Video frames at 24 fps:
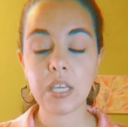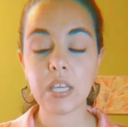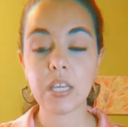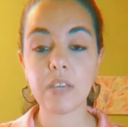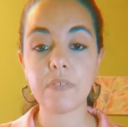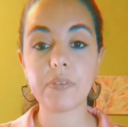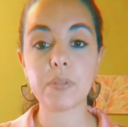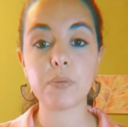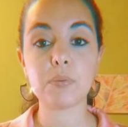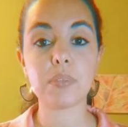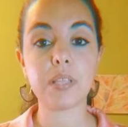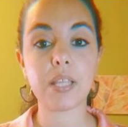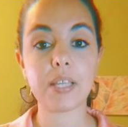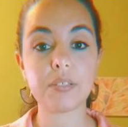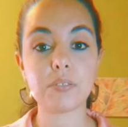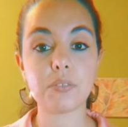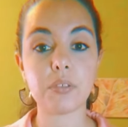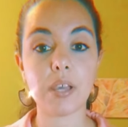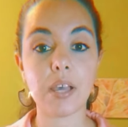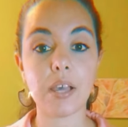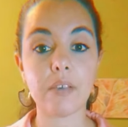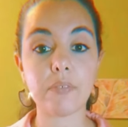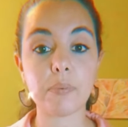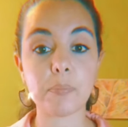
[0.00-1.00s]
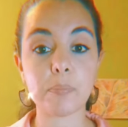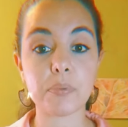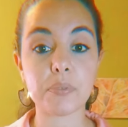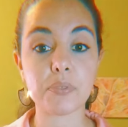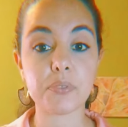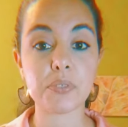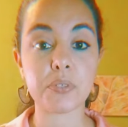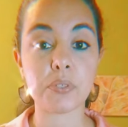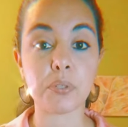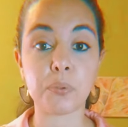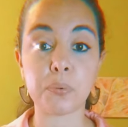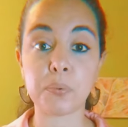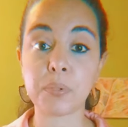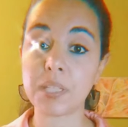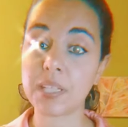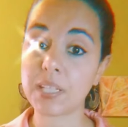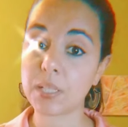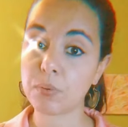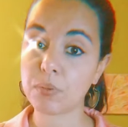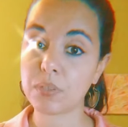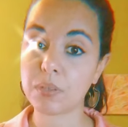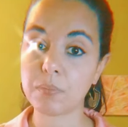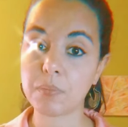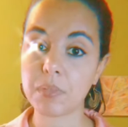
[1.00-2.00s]
If you would like to have a personal
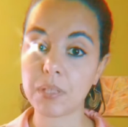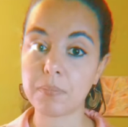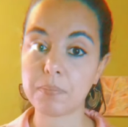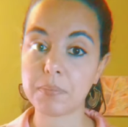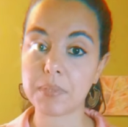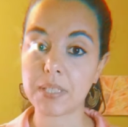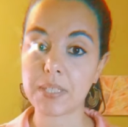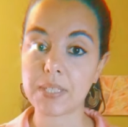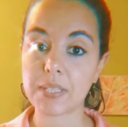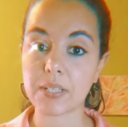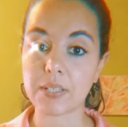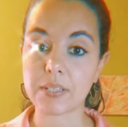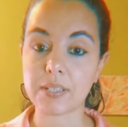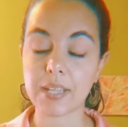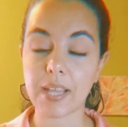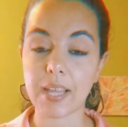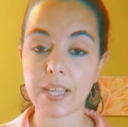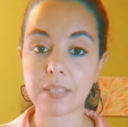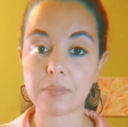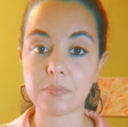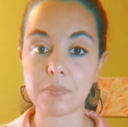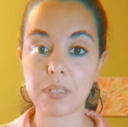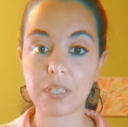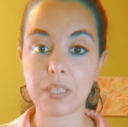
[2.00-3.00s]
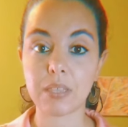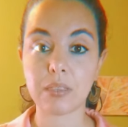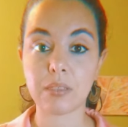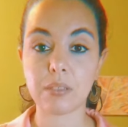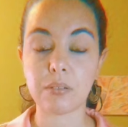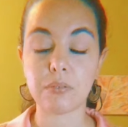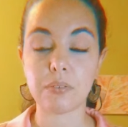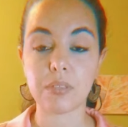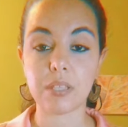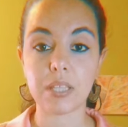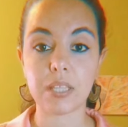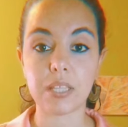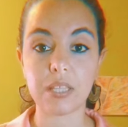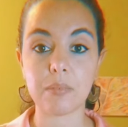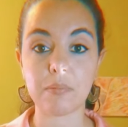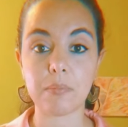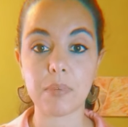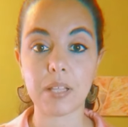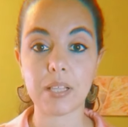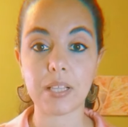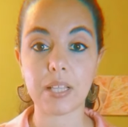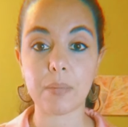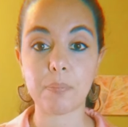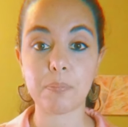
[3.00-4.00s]
reading with me, please contact me through the
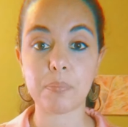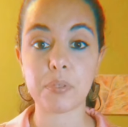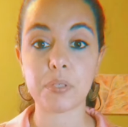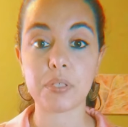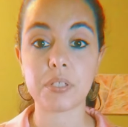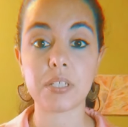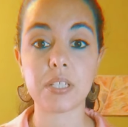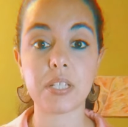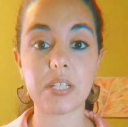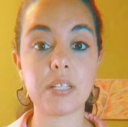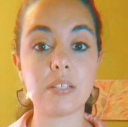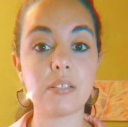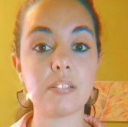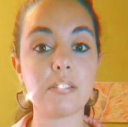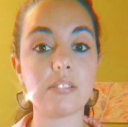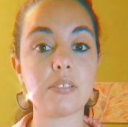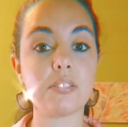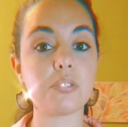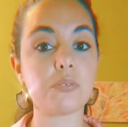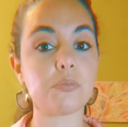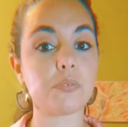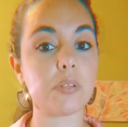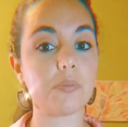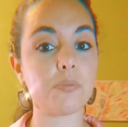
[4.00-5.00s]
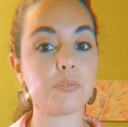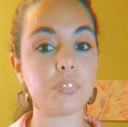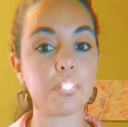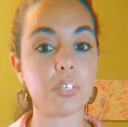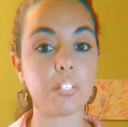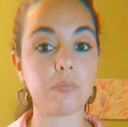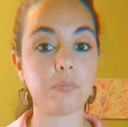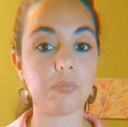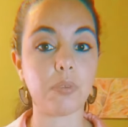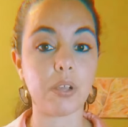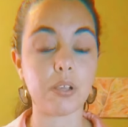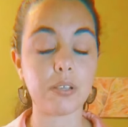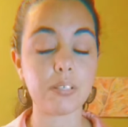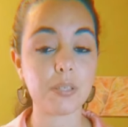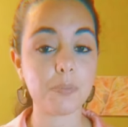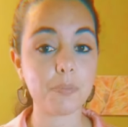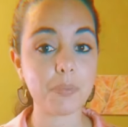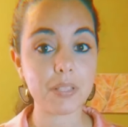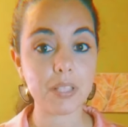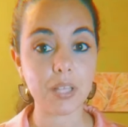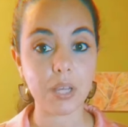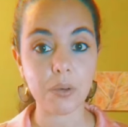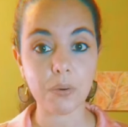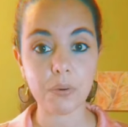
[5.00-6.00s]
email I put in the description box
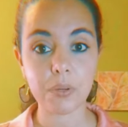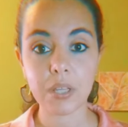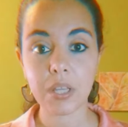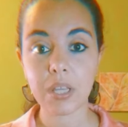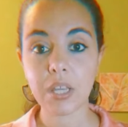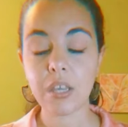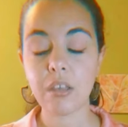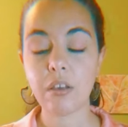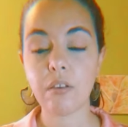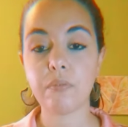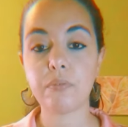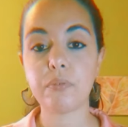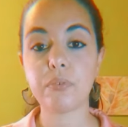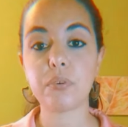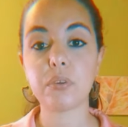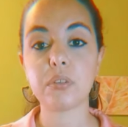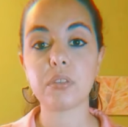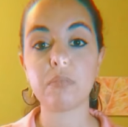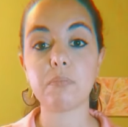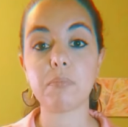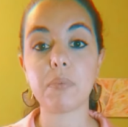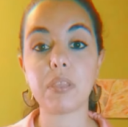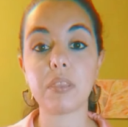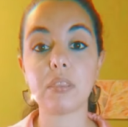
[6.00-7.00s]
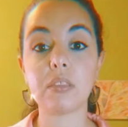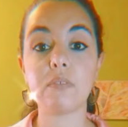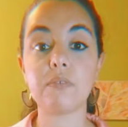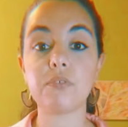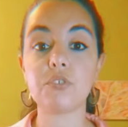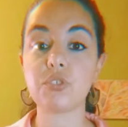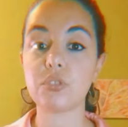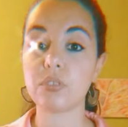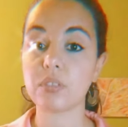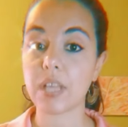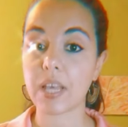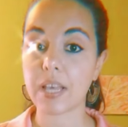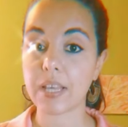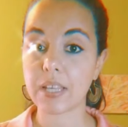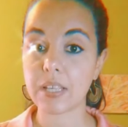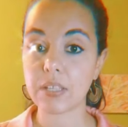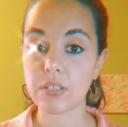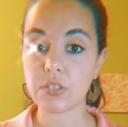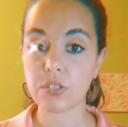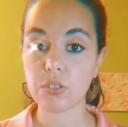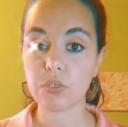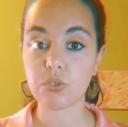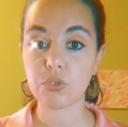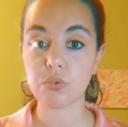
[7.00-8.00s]
below. For the month of July,
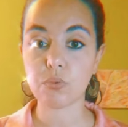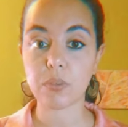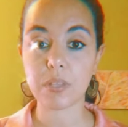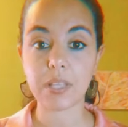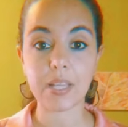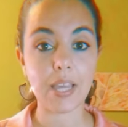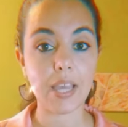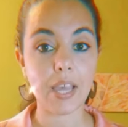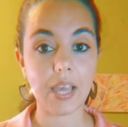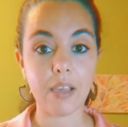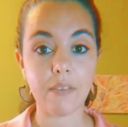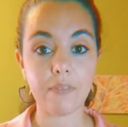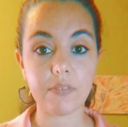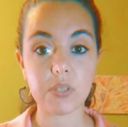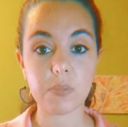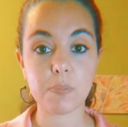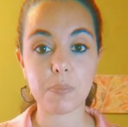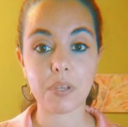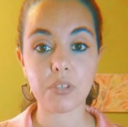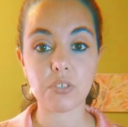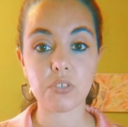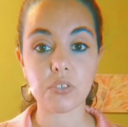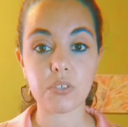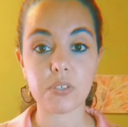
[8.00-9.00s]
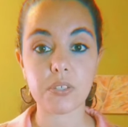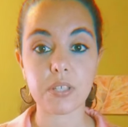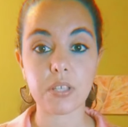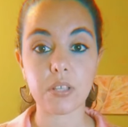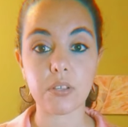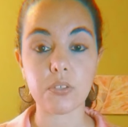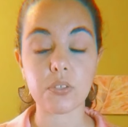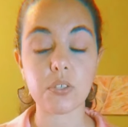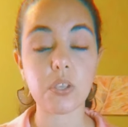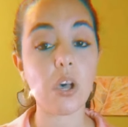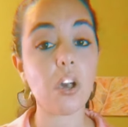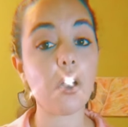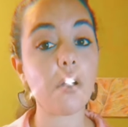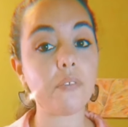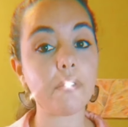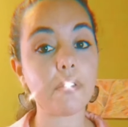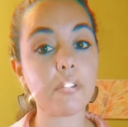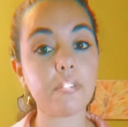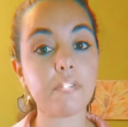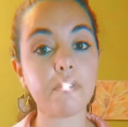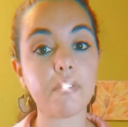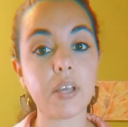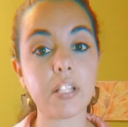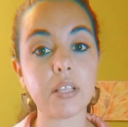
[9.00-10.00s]
as usual, I have a special sales
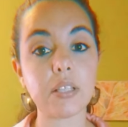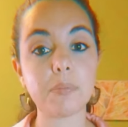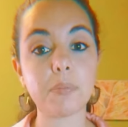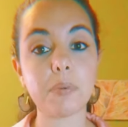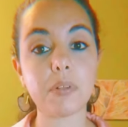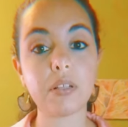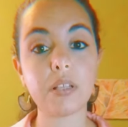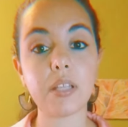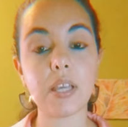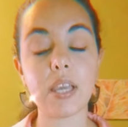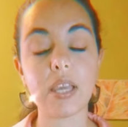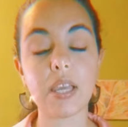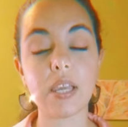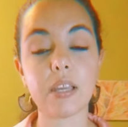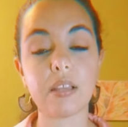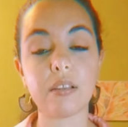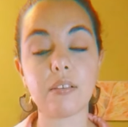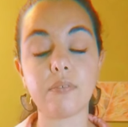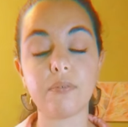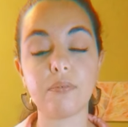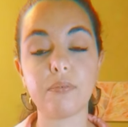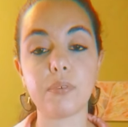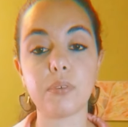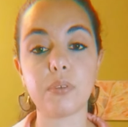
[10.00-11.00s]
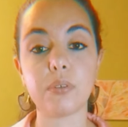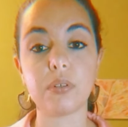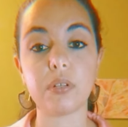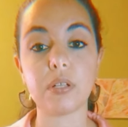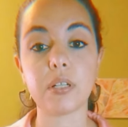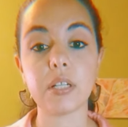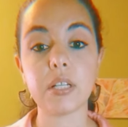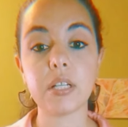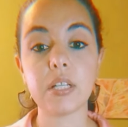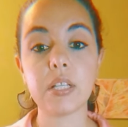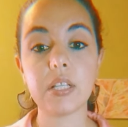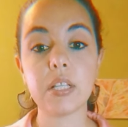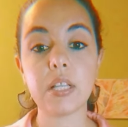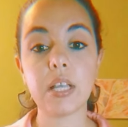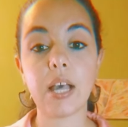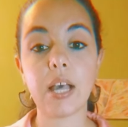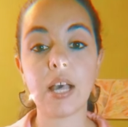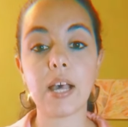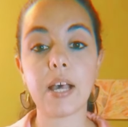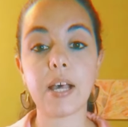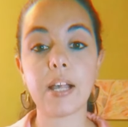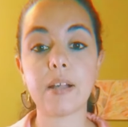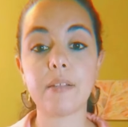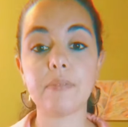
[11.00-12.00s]
offer available. And for
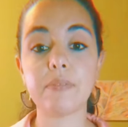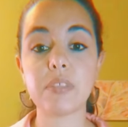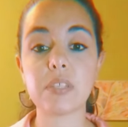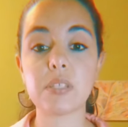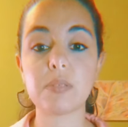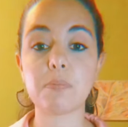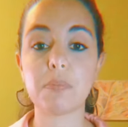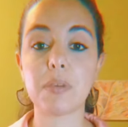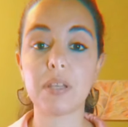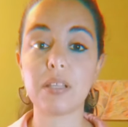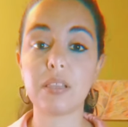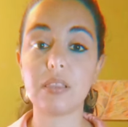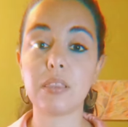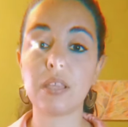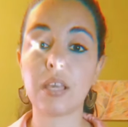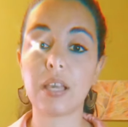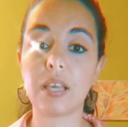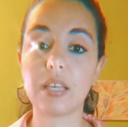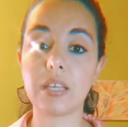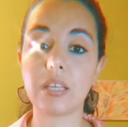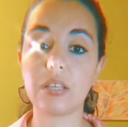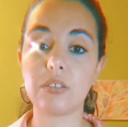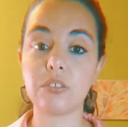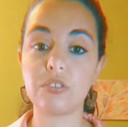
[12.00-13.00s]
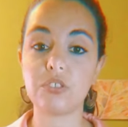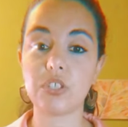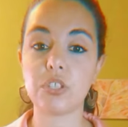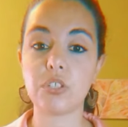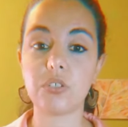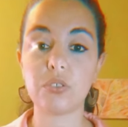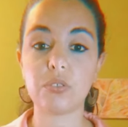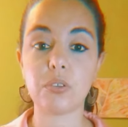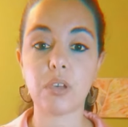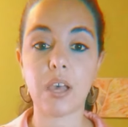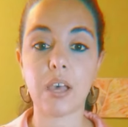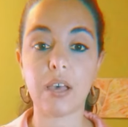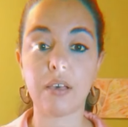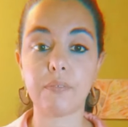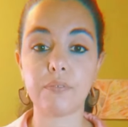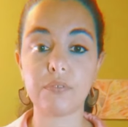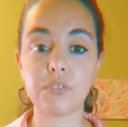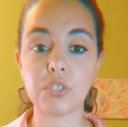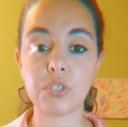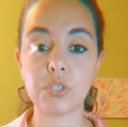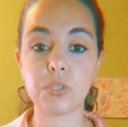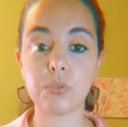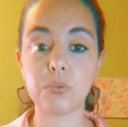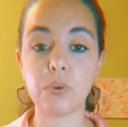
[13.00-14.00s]
this month, I continue to have
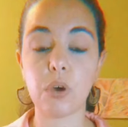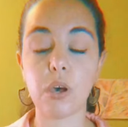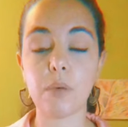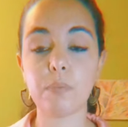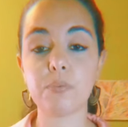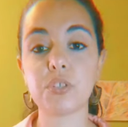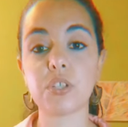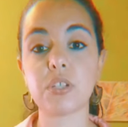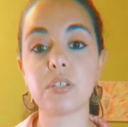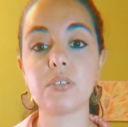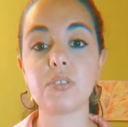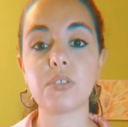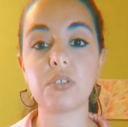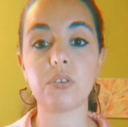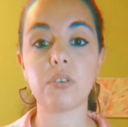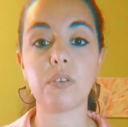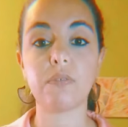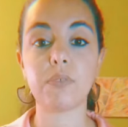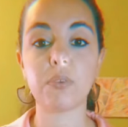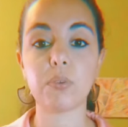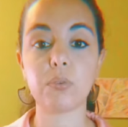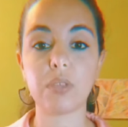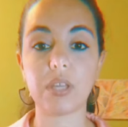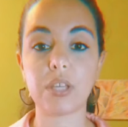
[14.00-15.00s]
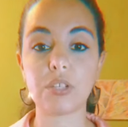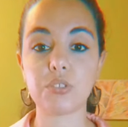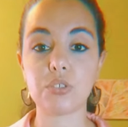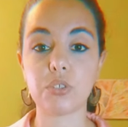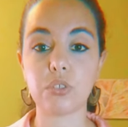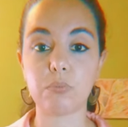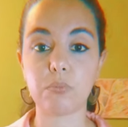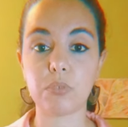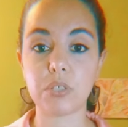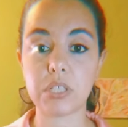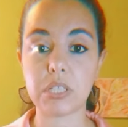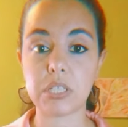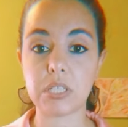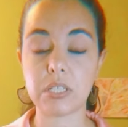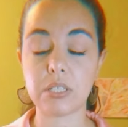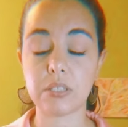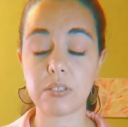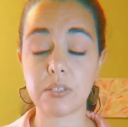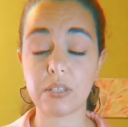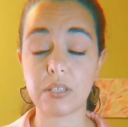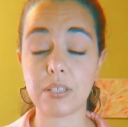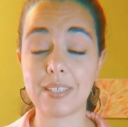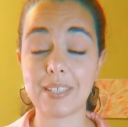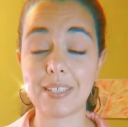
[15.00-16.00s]
two options. So if you'd like to know more
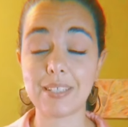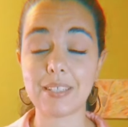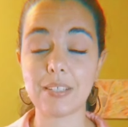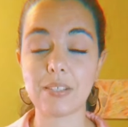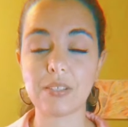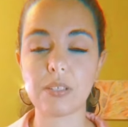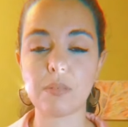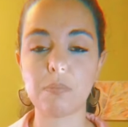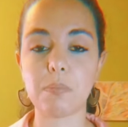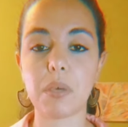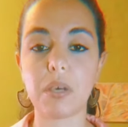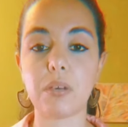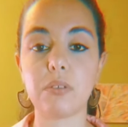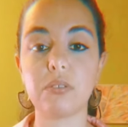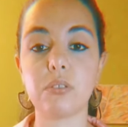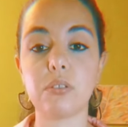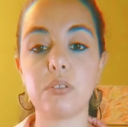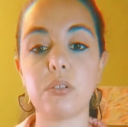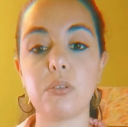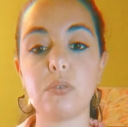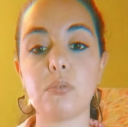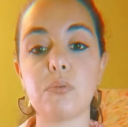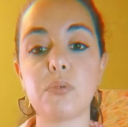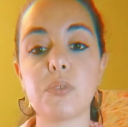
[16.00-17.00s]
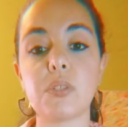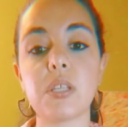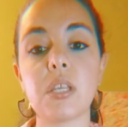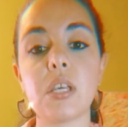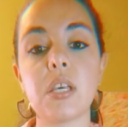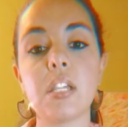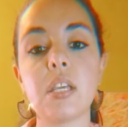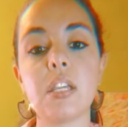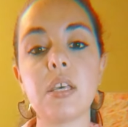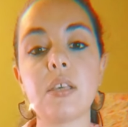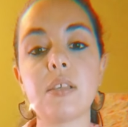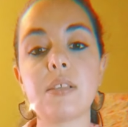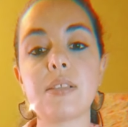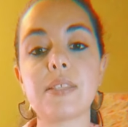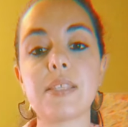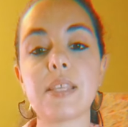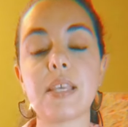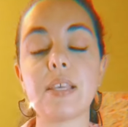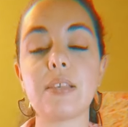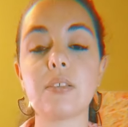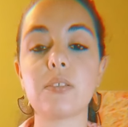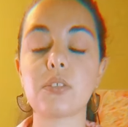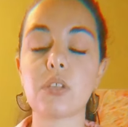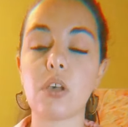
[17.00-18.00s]
details about those
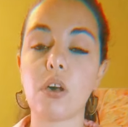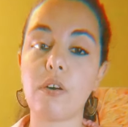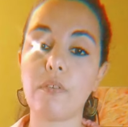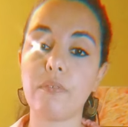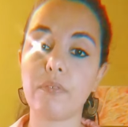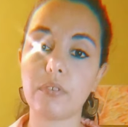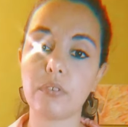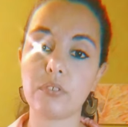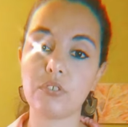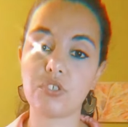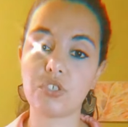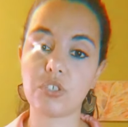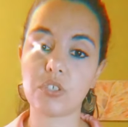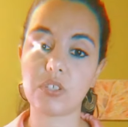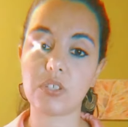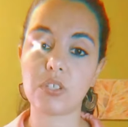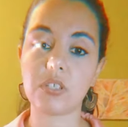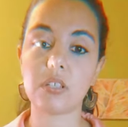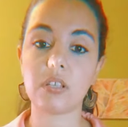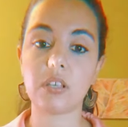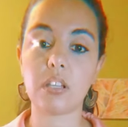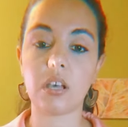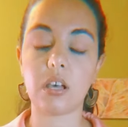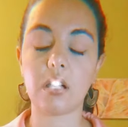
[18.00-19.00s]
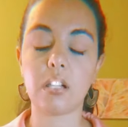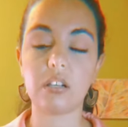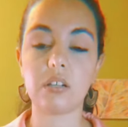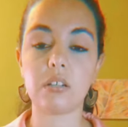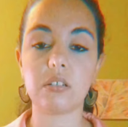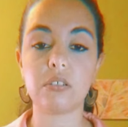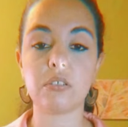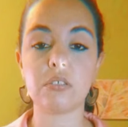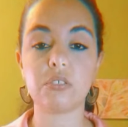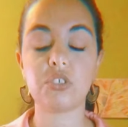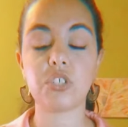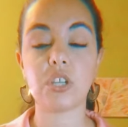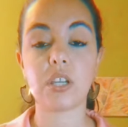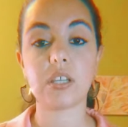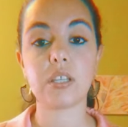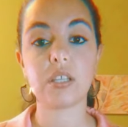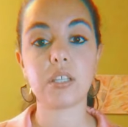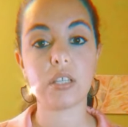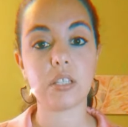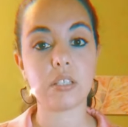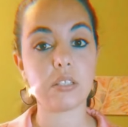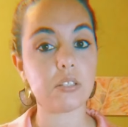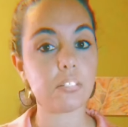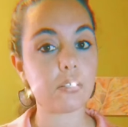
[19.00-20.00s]
sales offer, just check
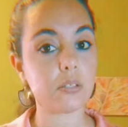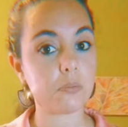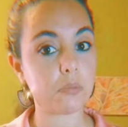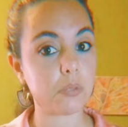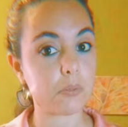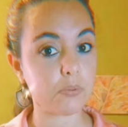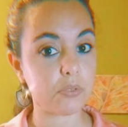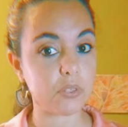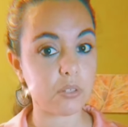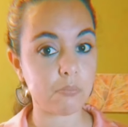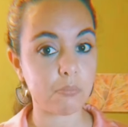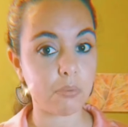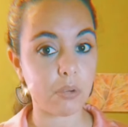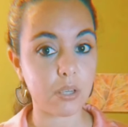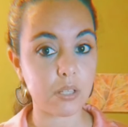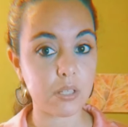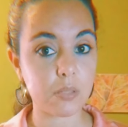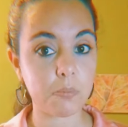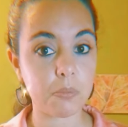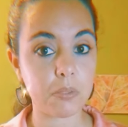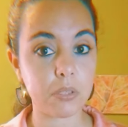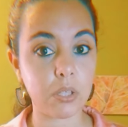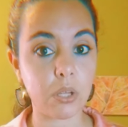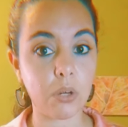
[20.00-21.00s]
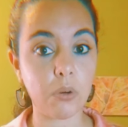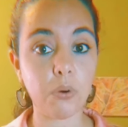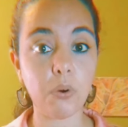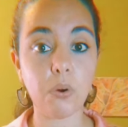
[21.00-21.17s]
in the description box below.